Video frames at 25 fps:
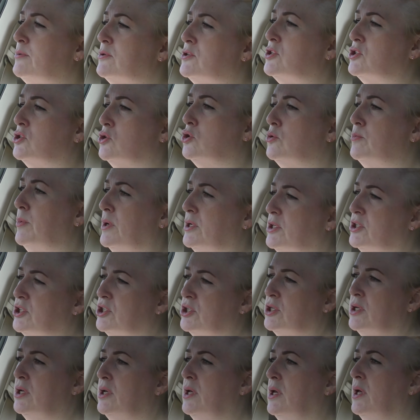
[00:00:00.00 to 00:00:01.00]
There was so
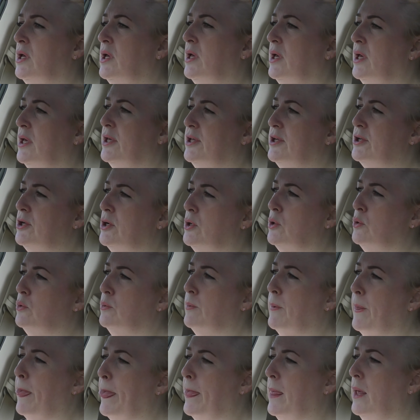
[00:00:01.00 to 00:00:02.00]
much, you
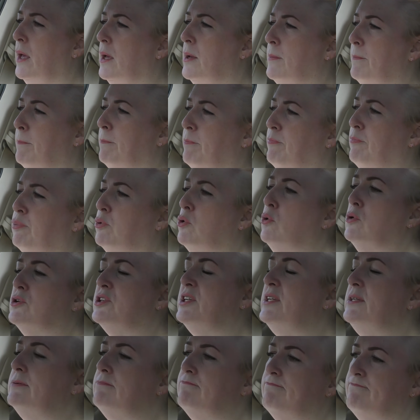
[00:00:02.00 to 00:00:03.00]
know, um,
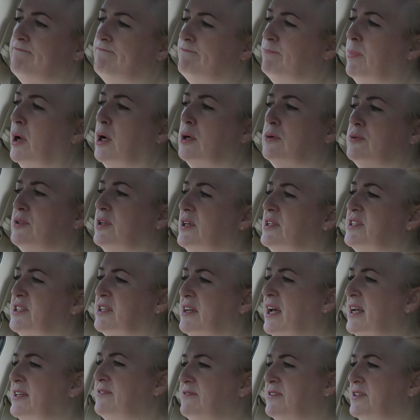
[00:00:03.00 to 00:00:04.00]
protein powders
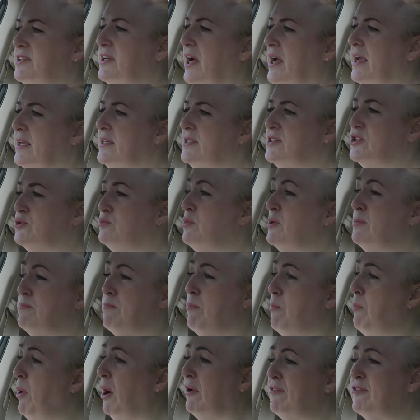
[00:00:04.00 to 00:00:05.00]
are advertised
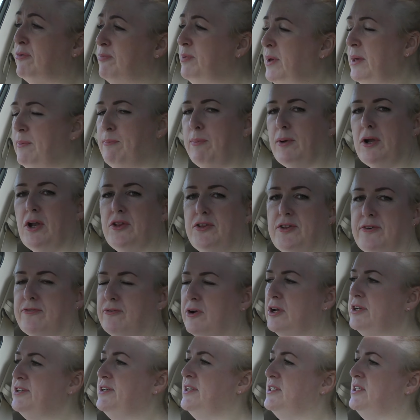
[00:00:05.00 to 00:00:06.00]
with buff people on the
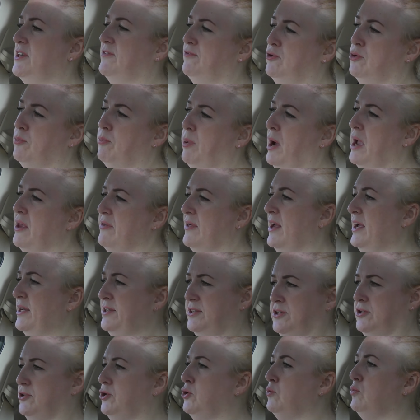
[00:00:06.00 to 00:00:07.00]
front, as if you buy
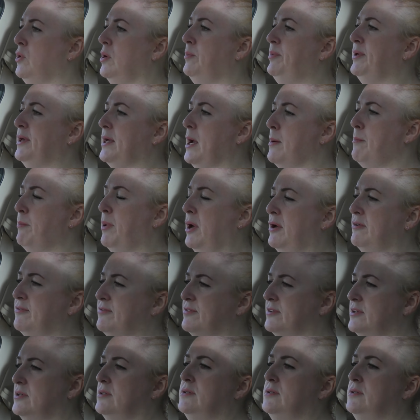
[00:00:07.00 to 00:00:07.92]
that, you will become buff.